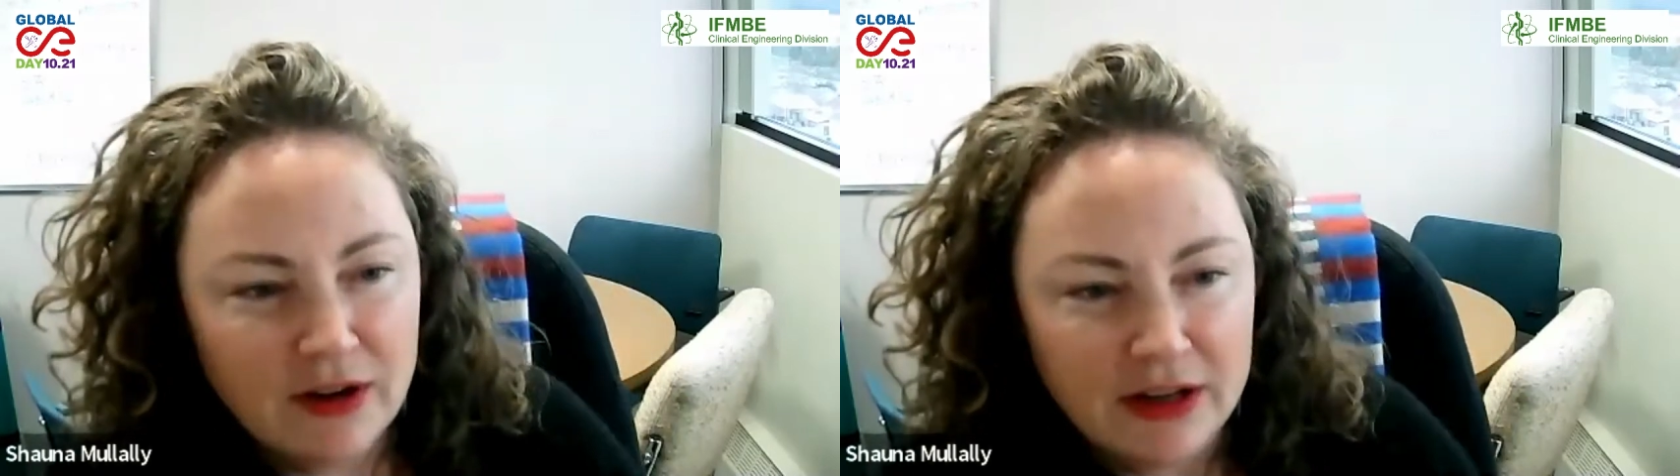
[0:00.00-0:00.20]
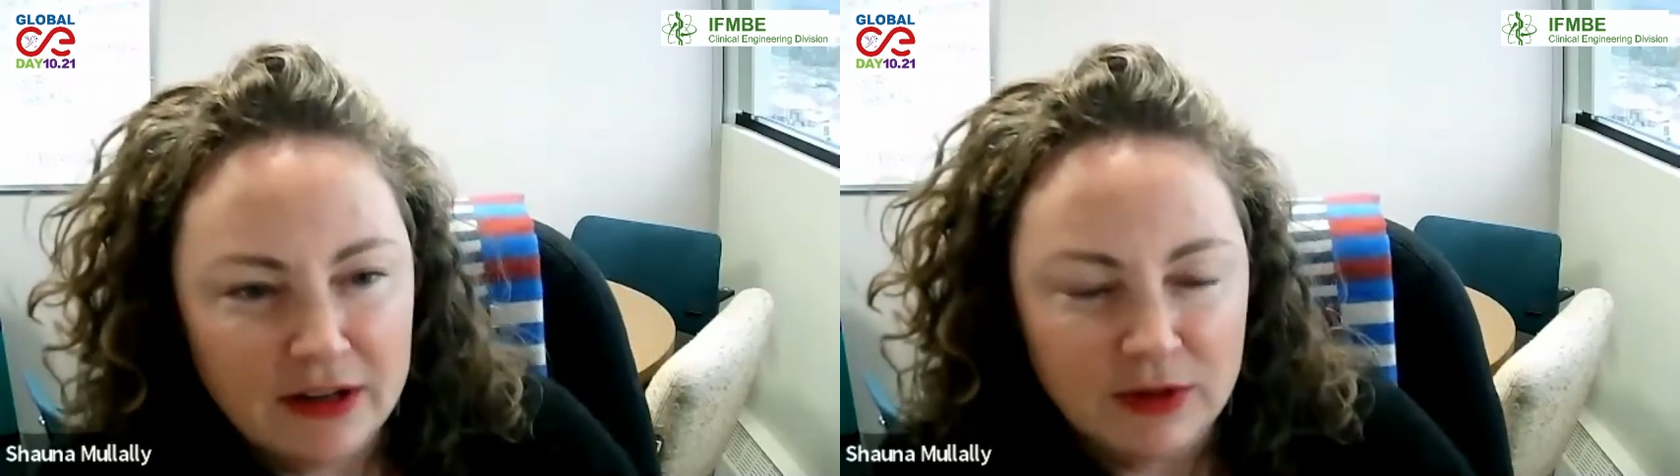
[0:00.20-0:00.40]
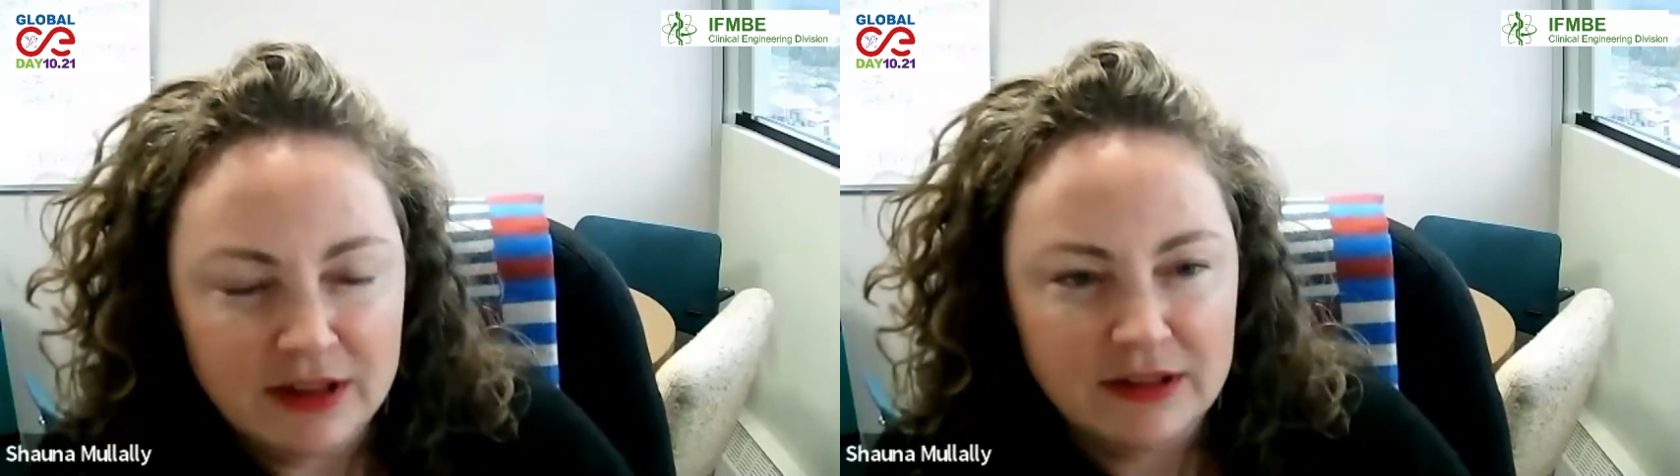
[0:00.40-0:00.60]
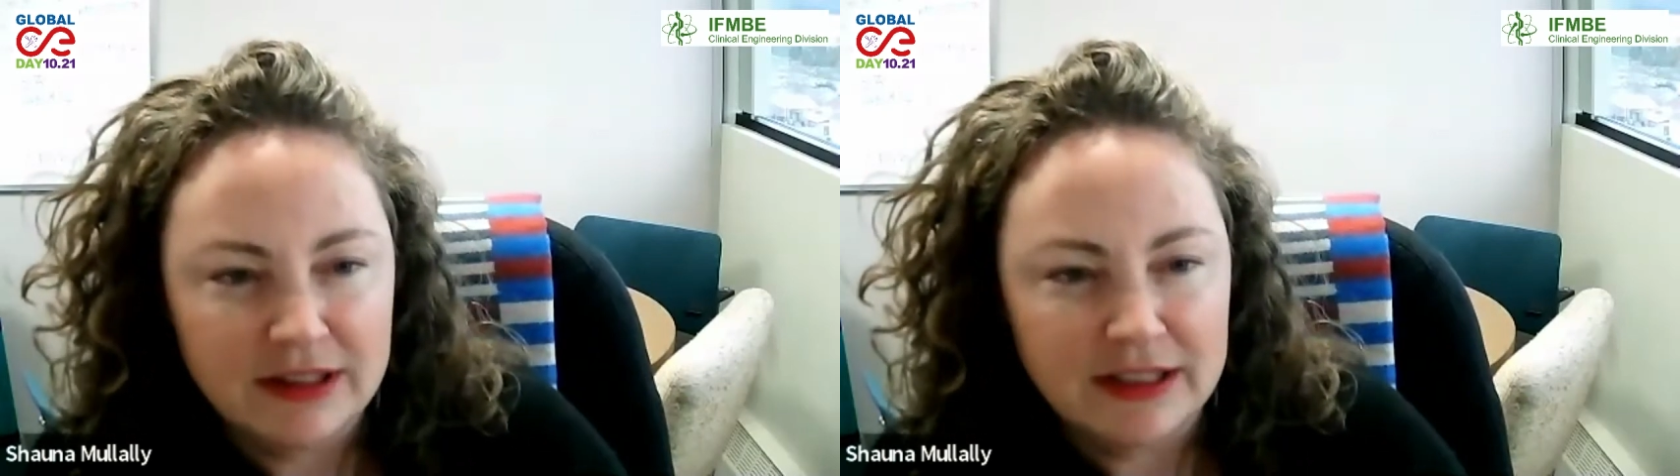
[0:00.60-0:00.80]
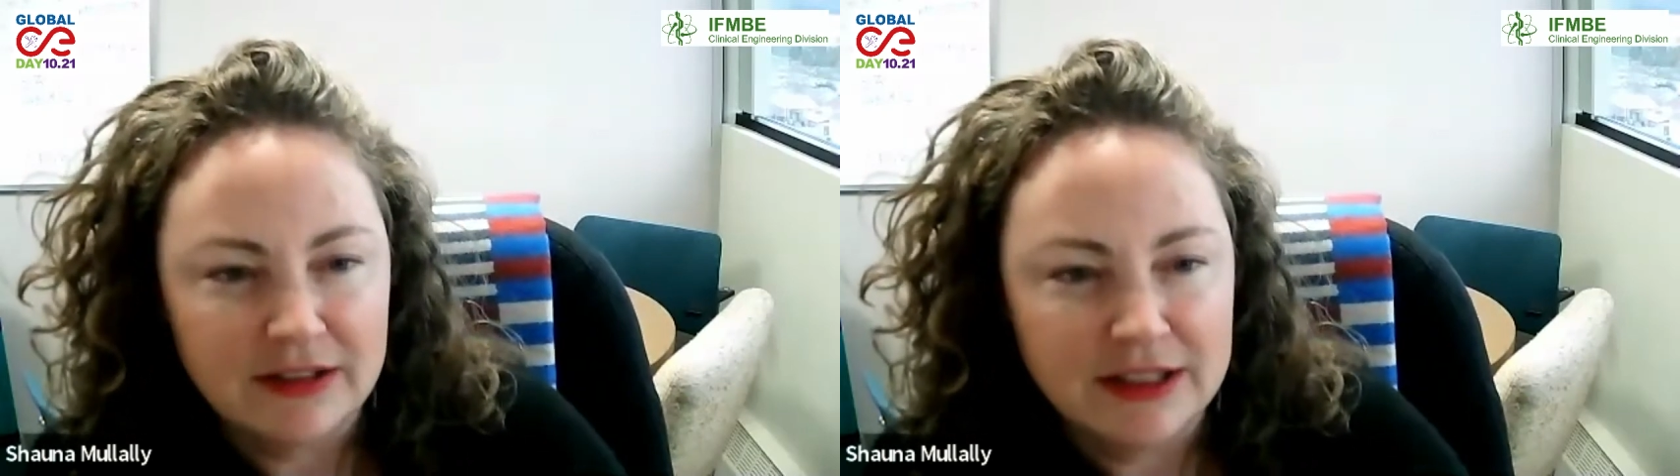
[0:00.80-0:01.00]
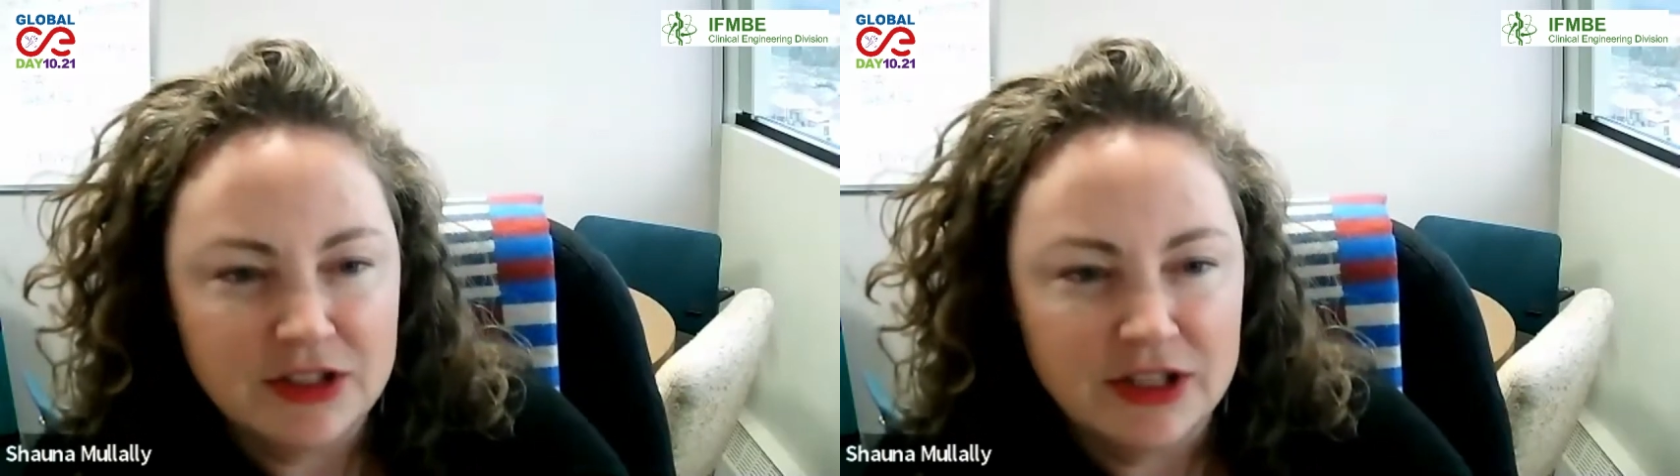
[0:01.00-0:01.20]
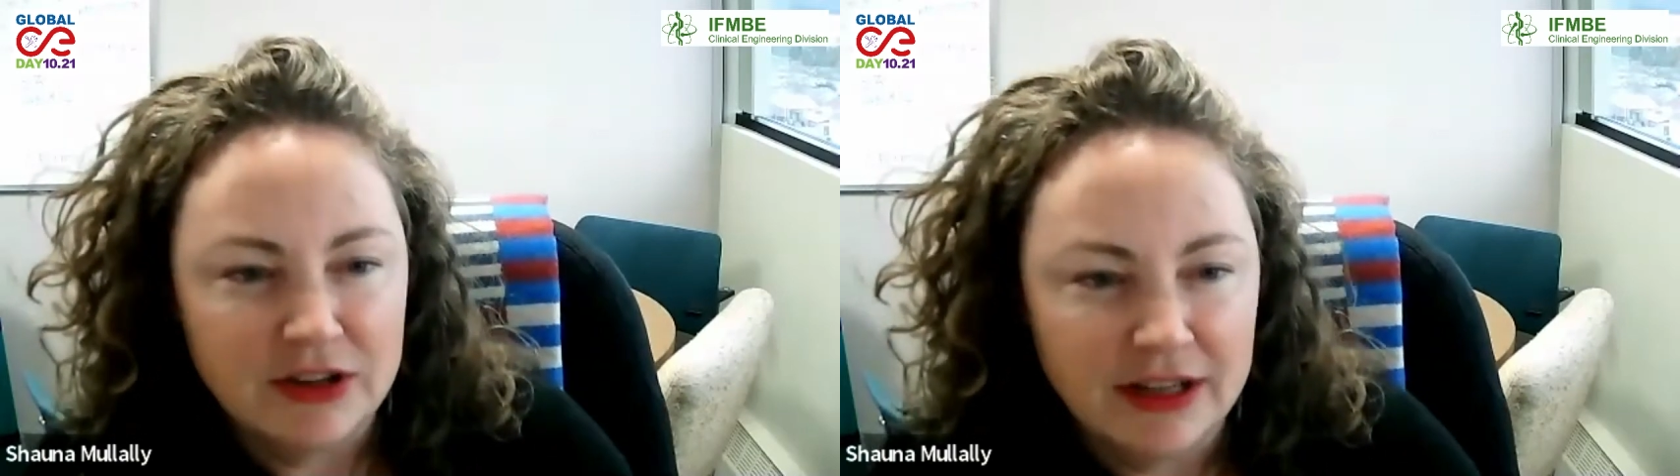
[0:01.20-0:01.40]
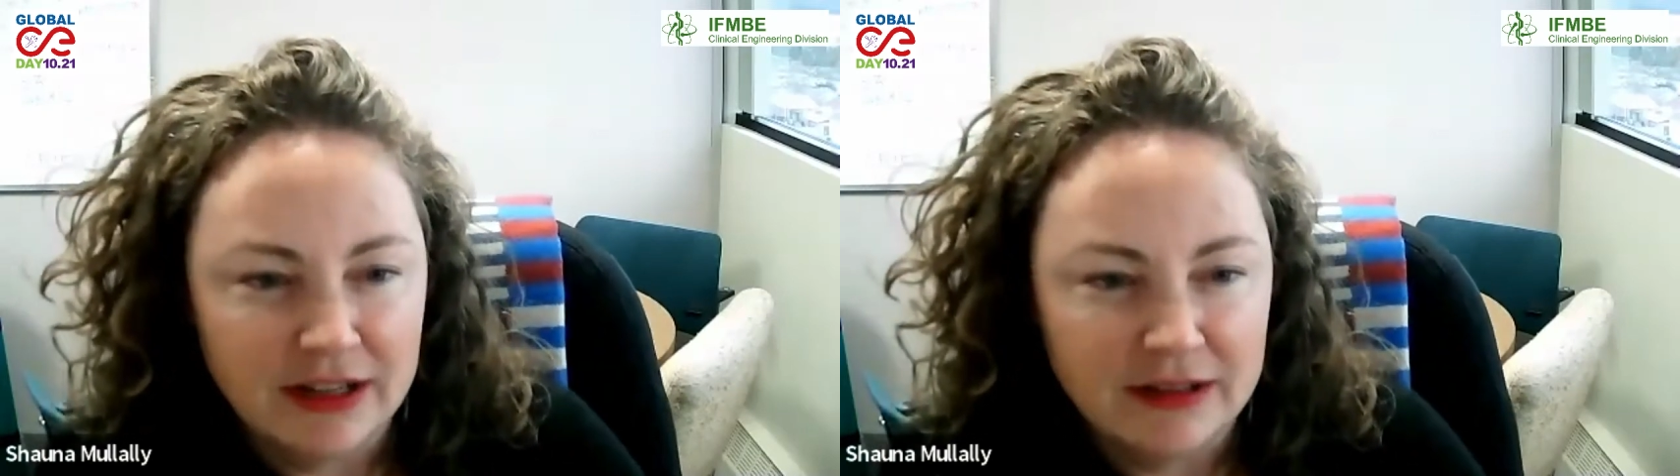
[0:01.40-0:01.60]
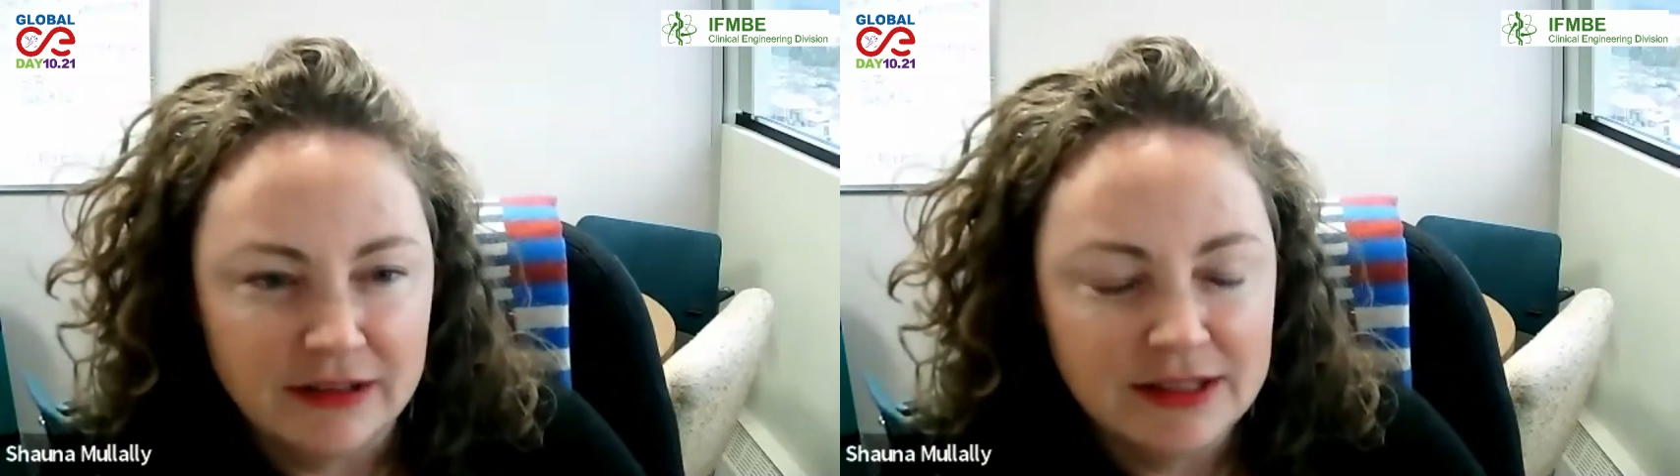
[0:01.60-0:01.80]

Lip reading: on with clinical engineering and